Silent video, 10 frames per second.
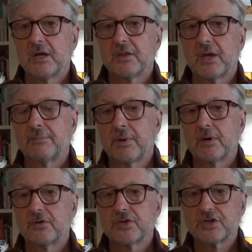that
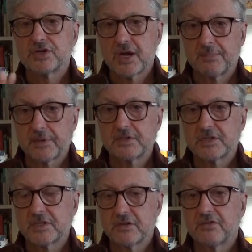both
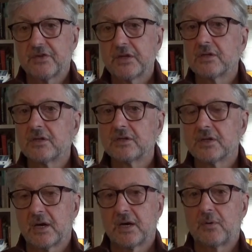shepherds in the
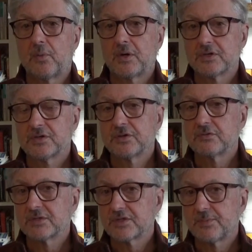field want to
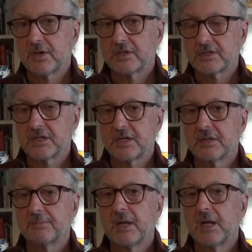respond to
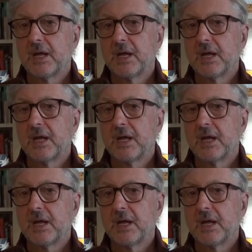him